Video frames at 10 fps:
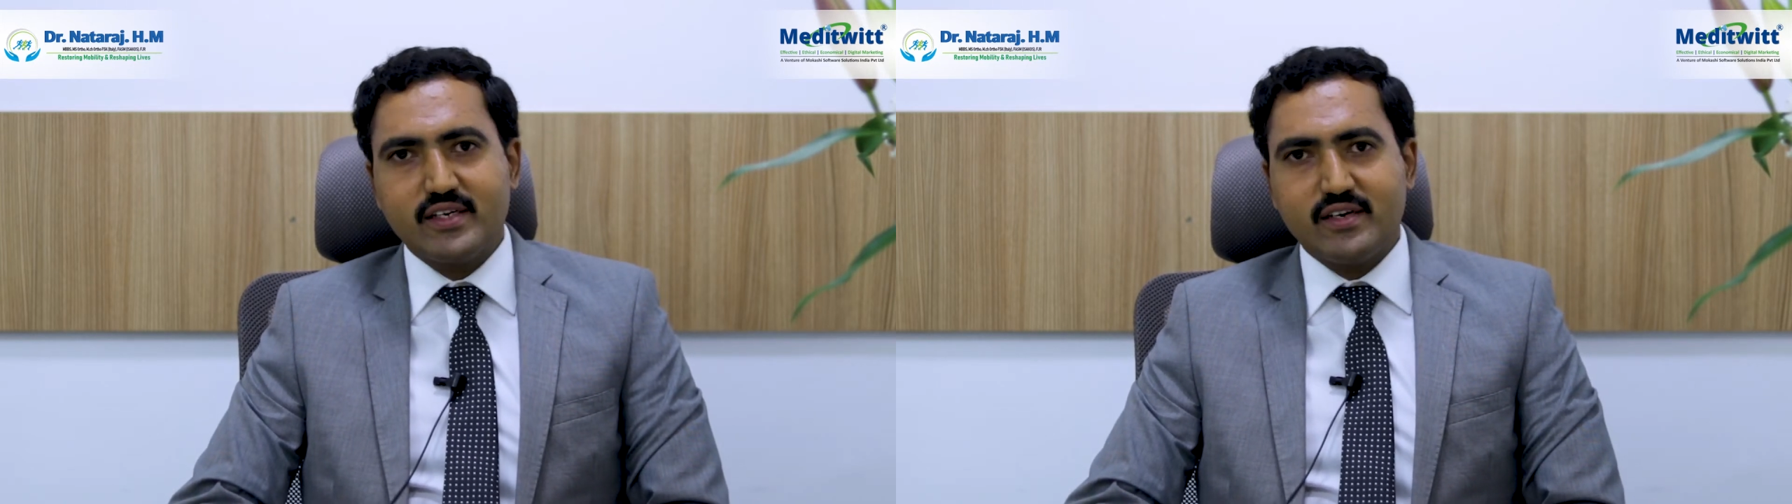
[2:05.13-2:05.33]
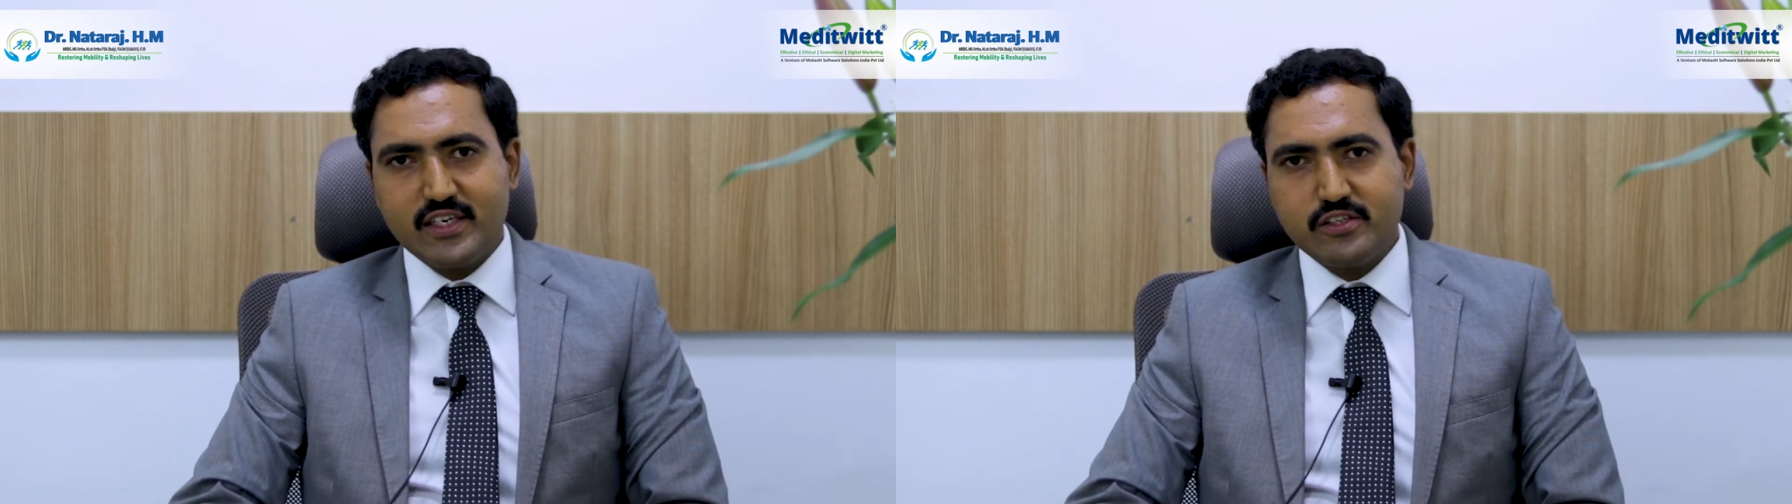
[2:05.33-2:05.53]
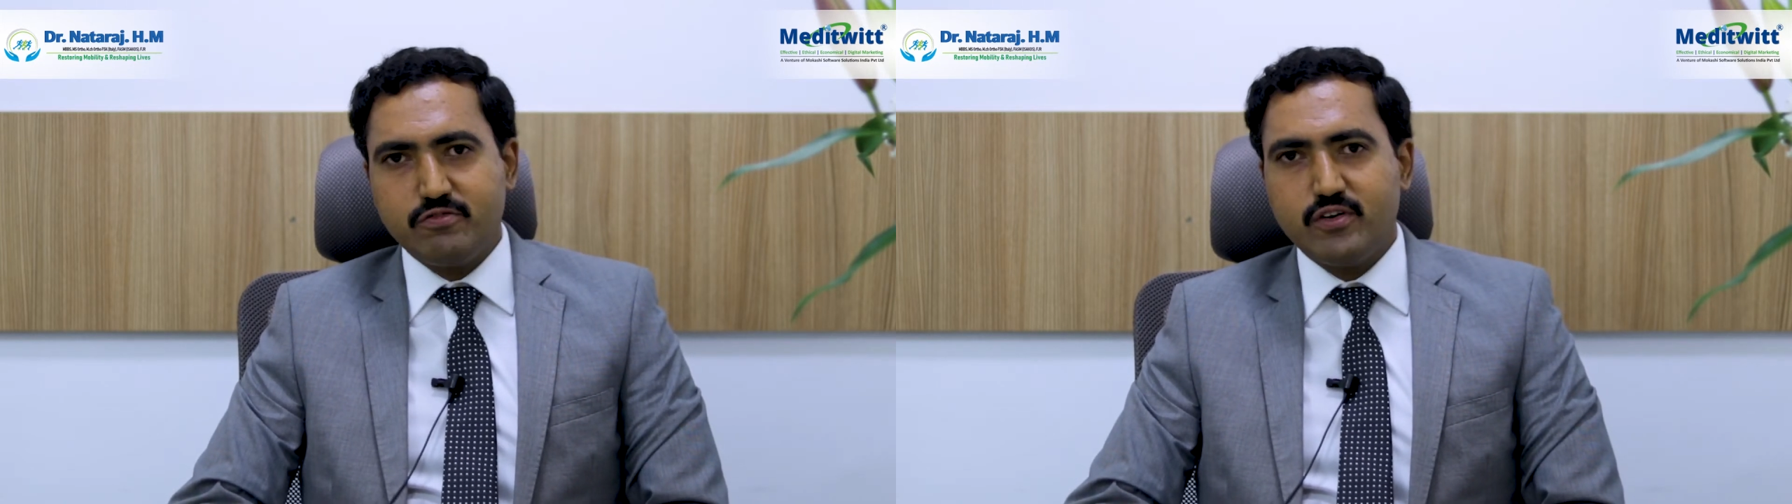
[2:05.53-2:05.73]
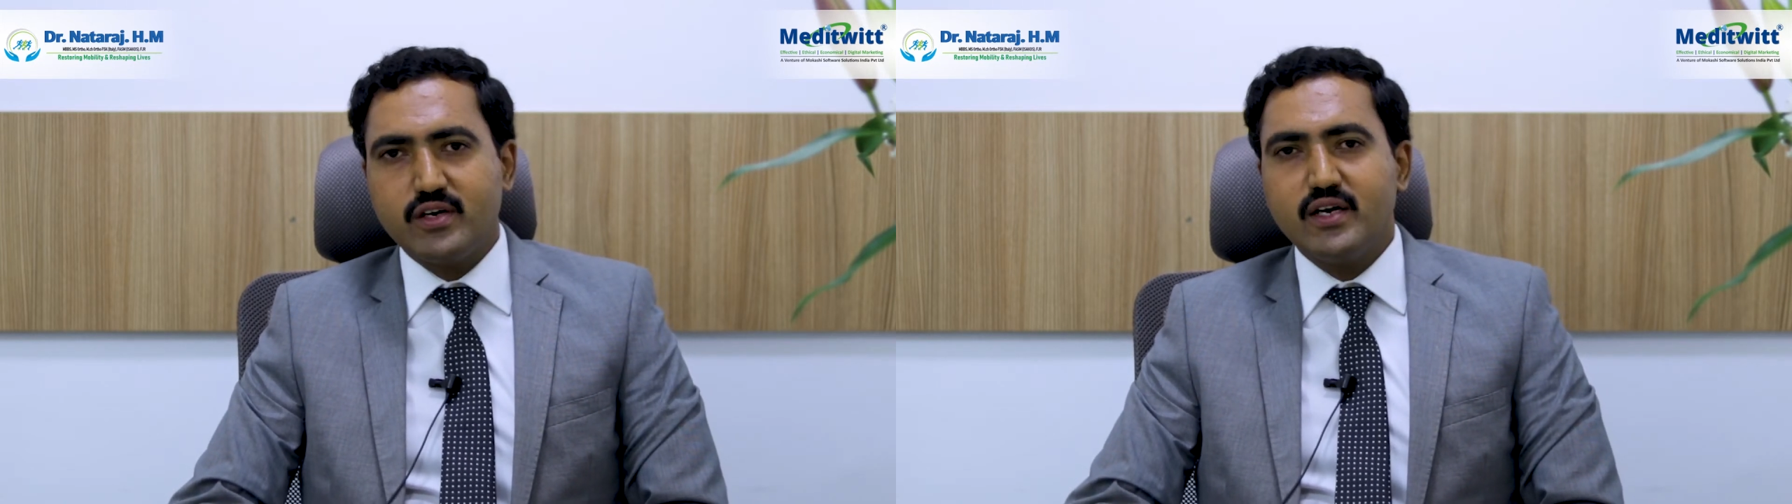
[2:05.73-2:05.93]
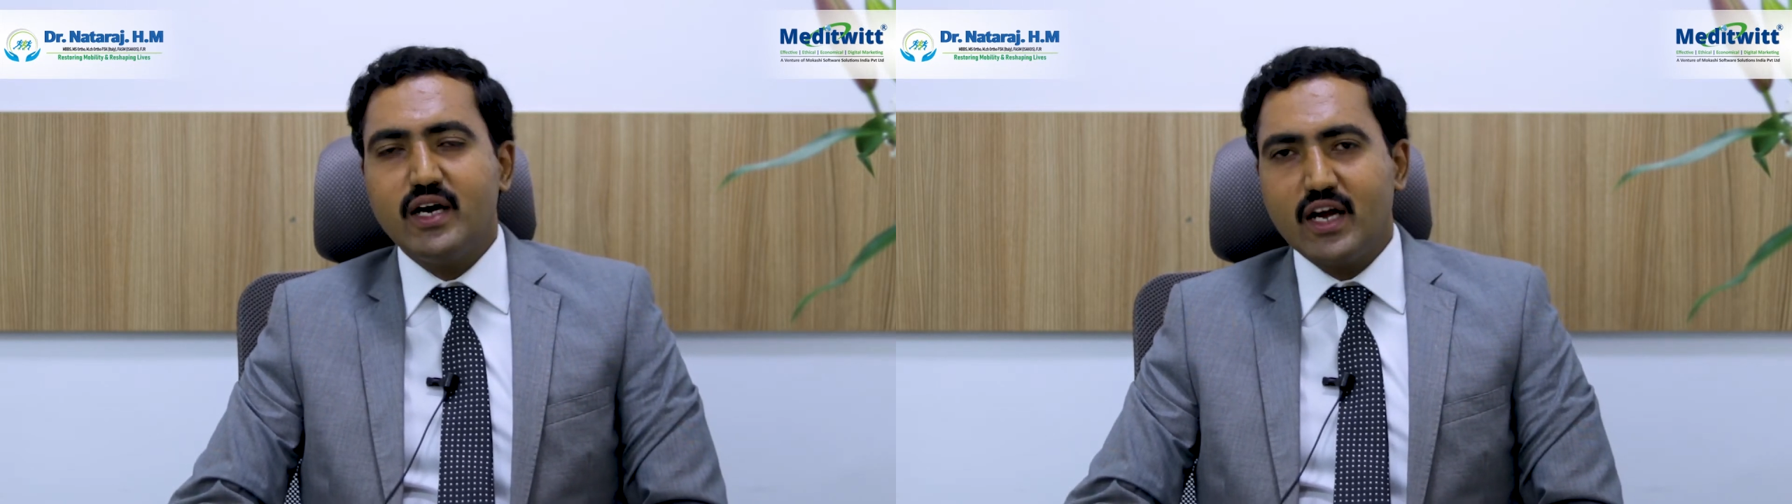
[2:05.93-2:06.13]
rest for
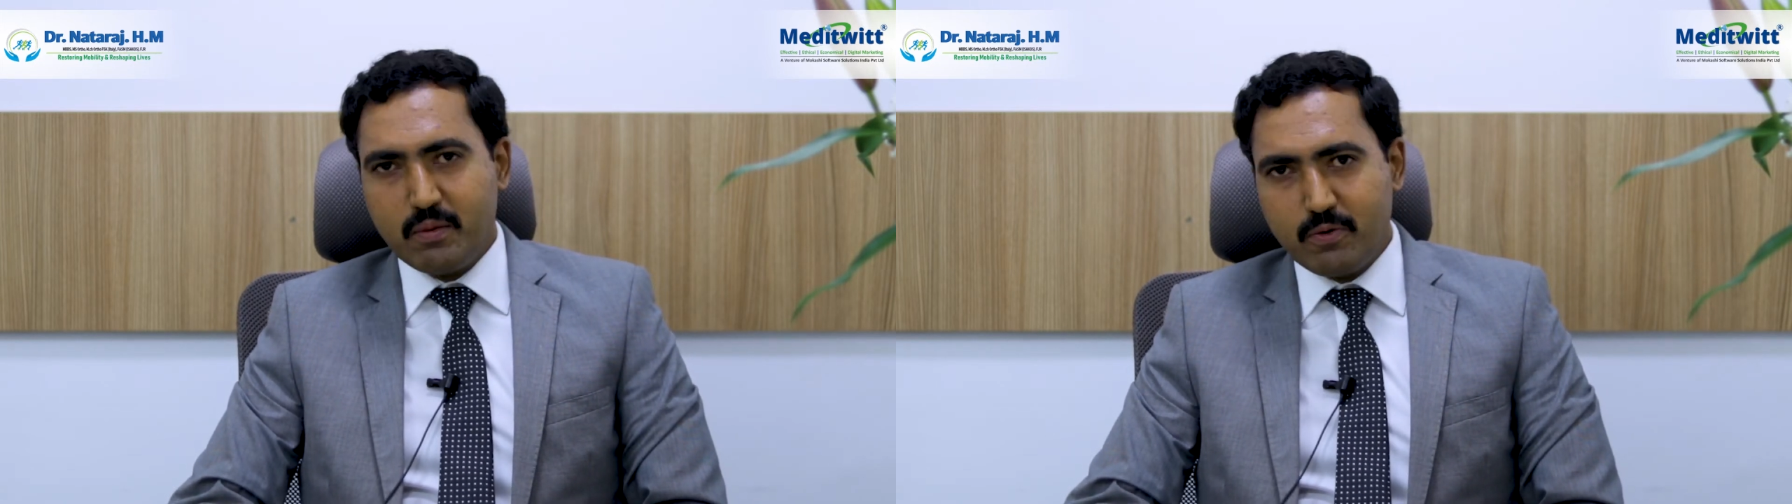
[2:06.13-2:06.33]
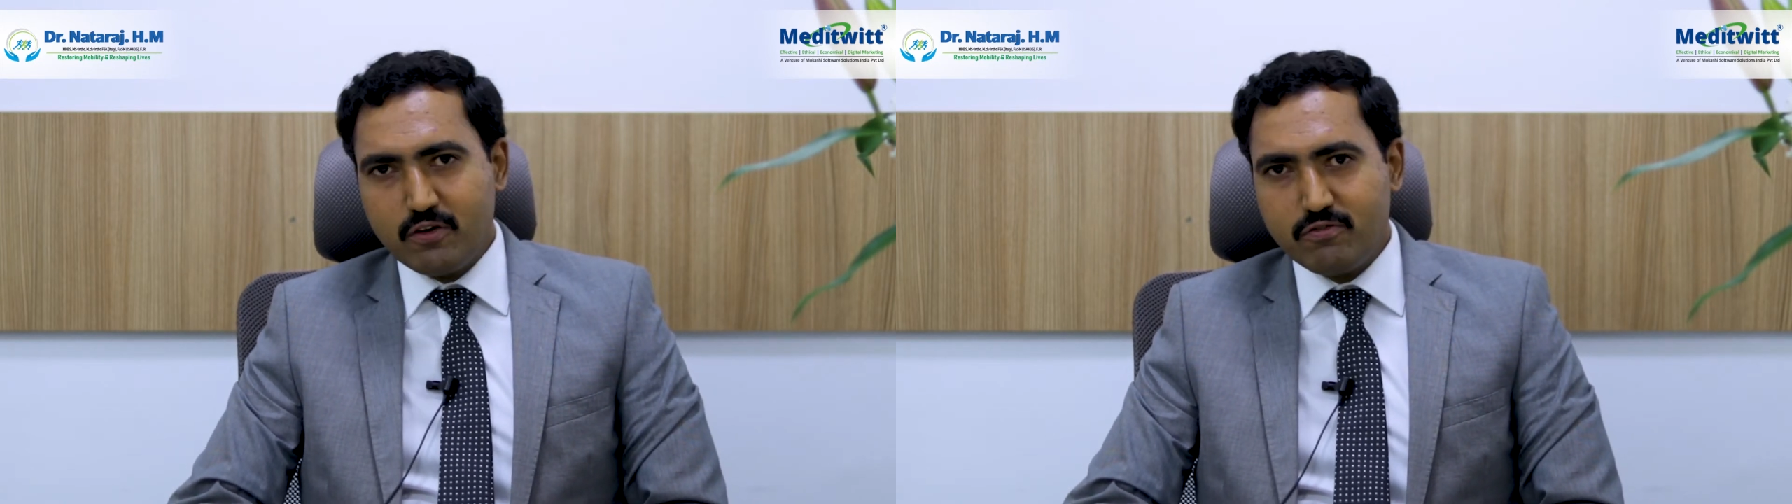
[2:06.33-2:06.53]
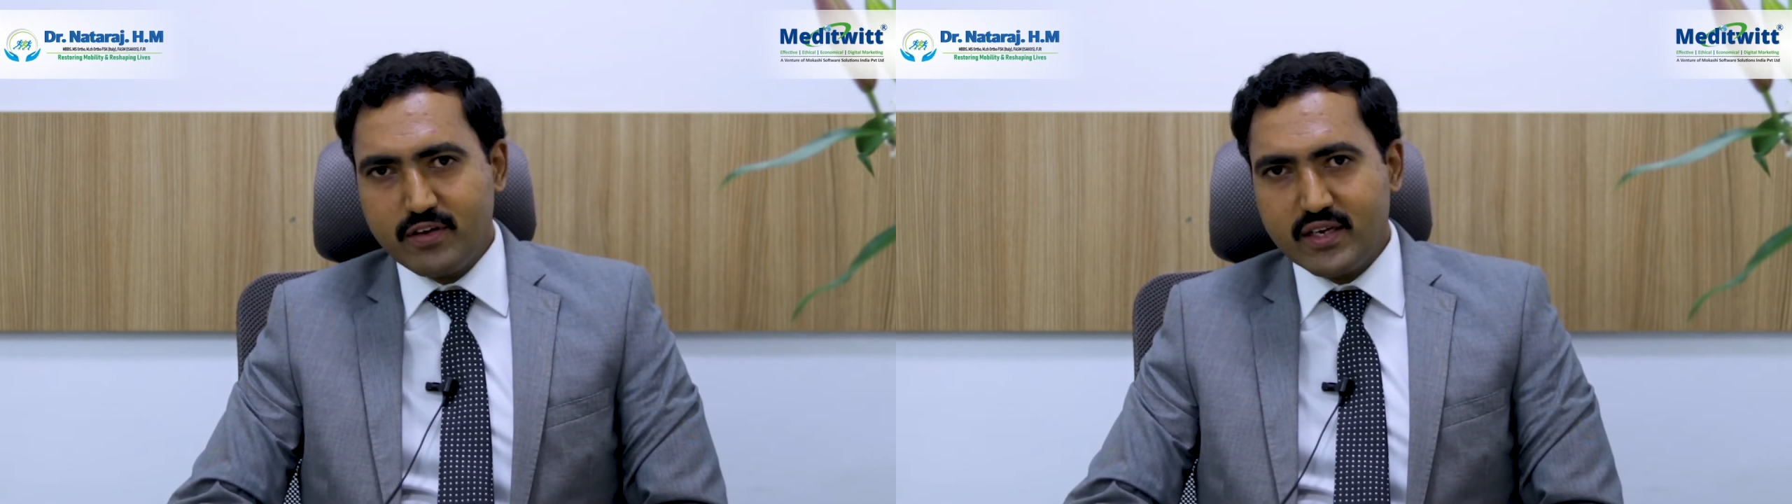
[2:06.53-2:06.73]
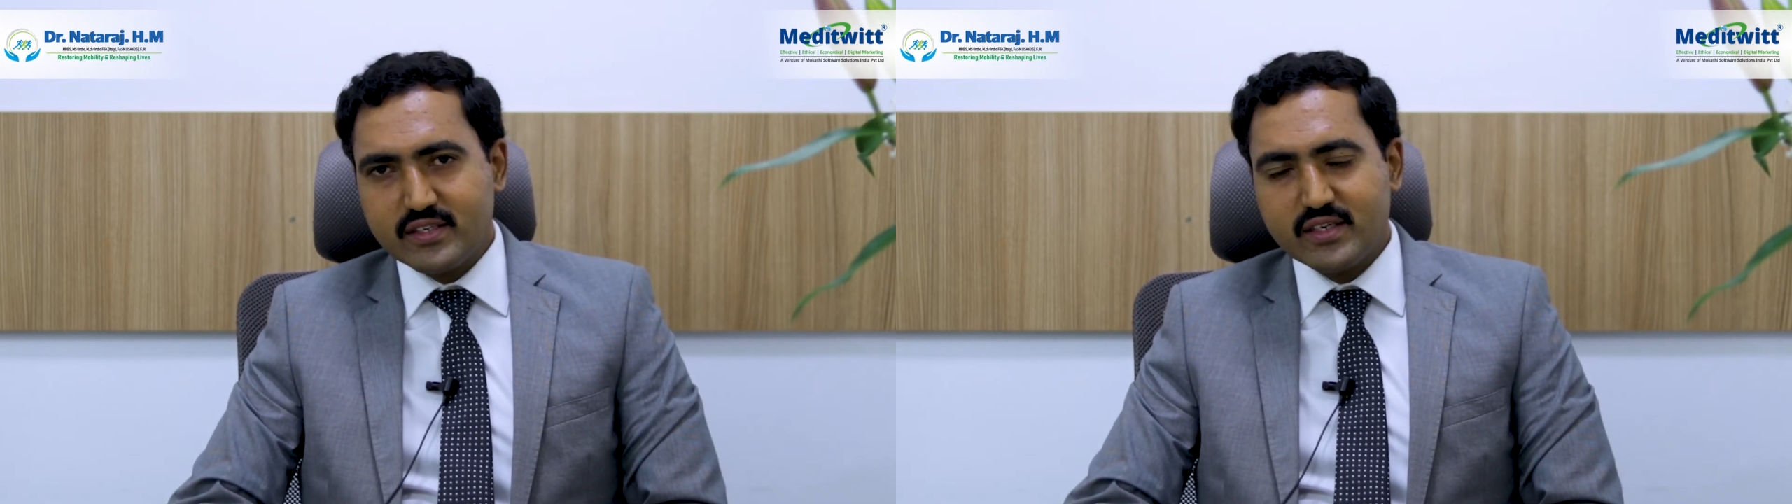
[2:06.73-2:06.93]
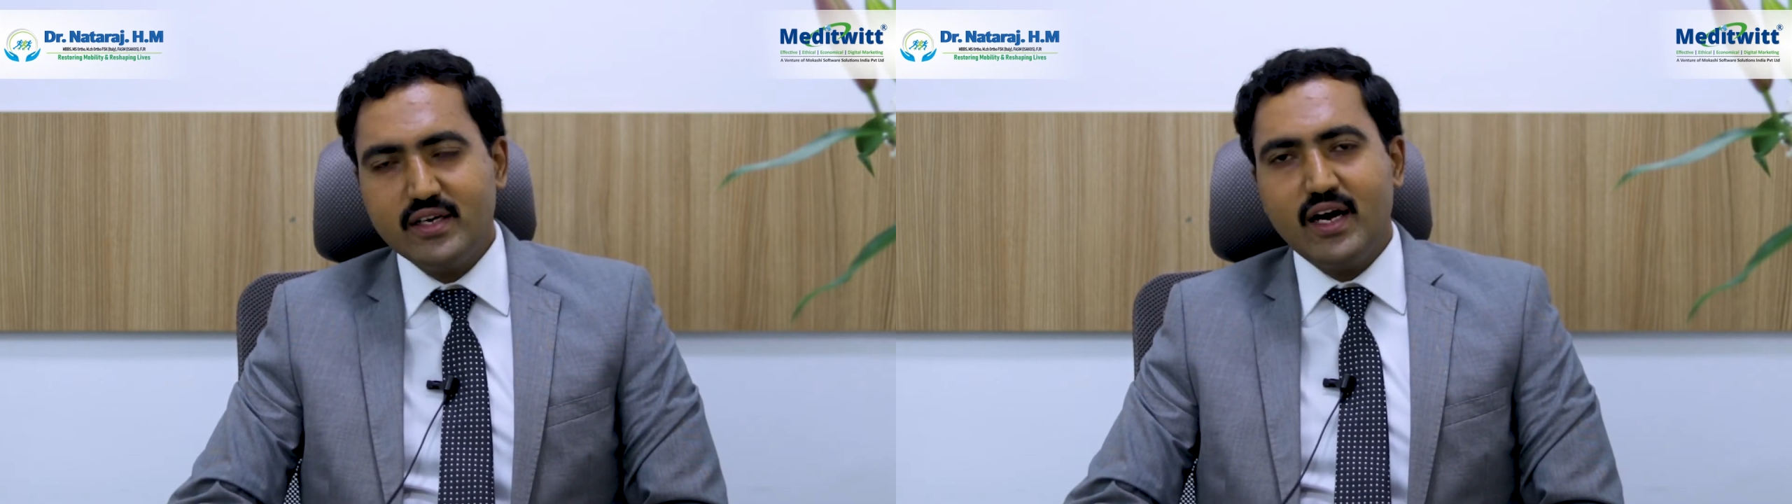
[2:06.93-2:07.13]
a couple of weeks,